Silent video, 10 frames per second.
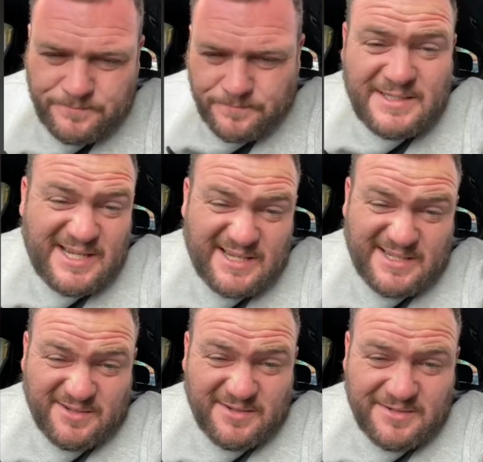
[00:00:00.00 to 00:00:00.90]
Text
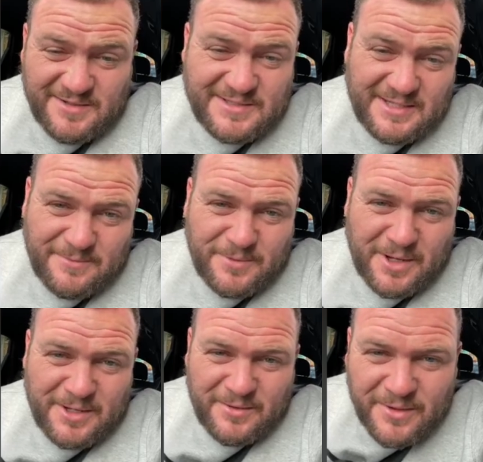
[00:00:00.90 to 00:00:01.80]
her. I said I'm not
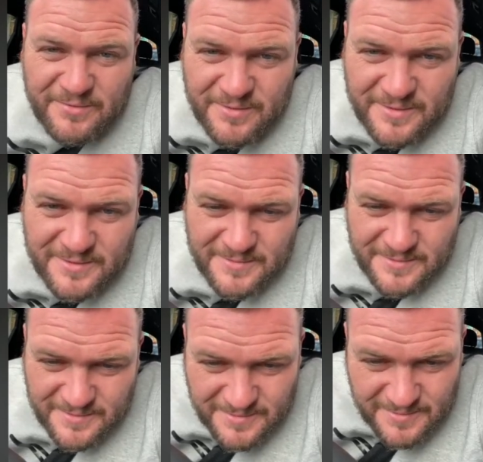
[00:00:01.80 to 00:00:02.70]
going
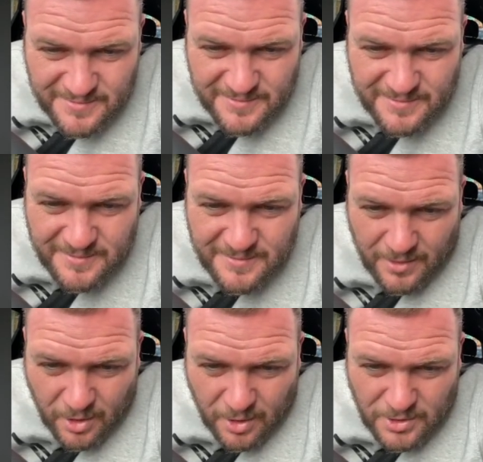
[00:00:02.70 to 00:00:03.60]

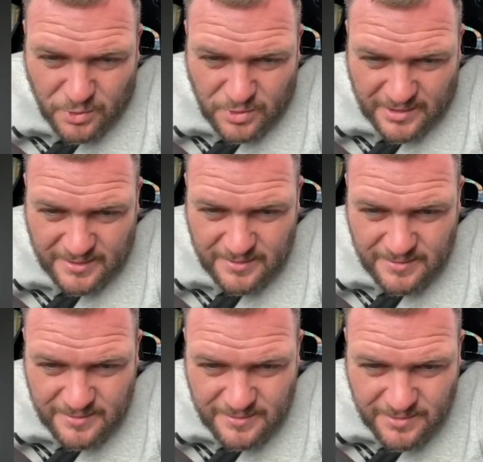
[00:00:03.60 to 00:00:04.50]
live. Longleat.
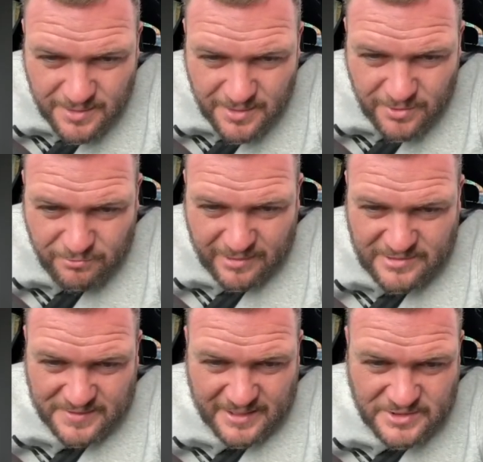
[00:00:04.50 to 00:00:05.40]
Greg's
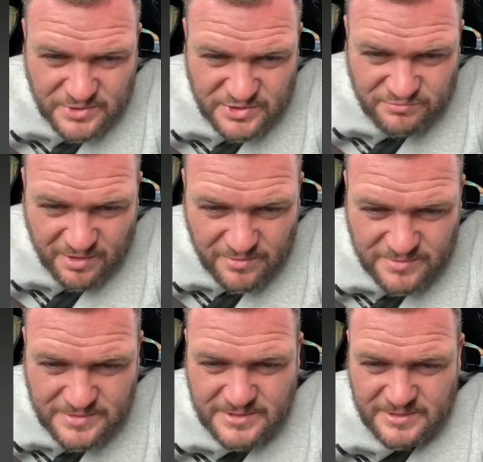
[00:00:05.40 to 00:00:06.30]
run out of sausage
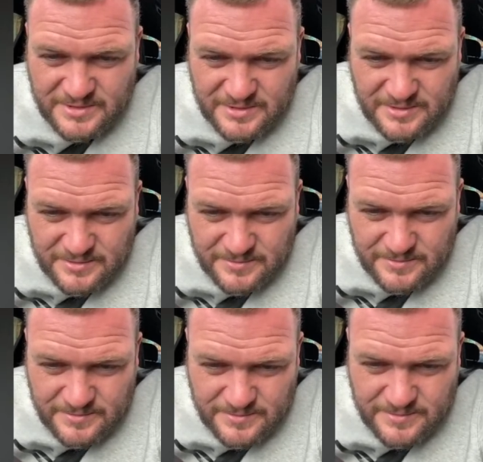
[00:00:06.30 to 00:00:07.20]
rolls.
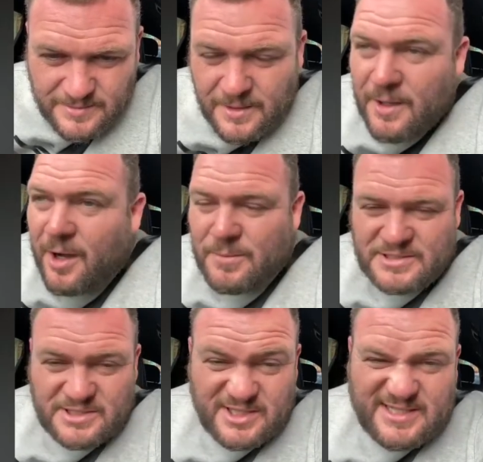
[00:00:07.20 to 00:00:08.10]
I bet
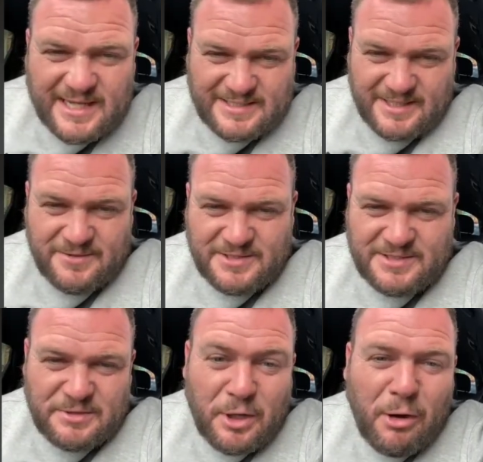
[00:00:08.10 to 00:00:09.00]
she's going to text now because she's
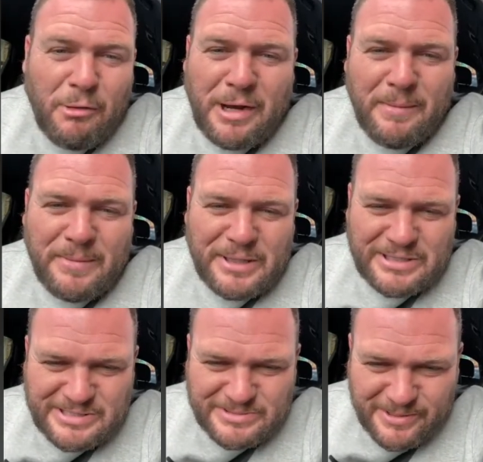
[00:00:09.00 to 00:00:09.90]
going to go, oh, get me
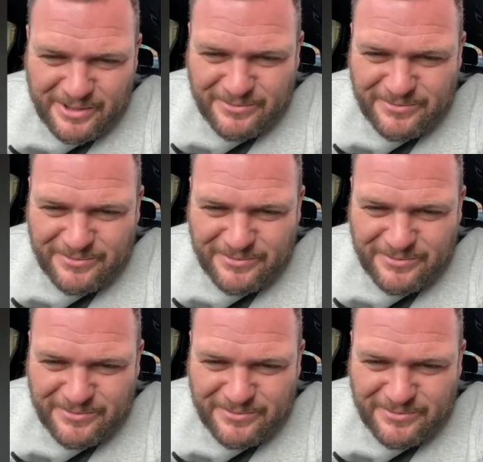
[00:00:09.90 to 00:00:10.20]
this as well.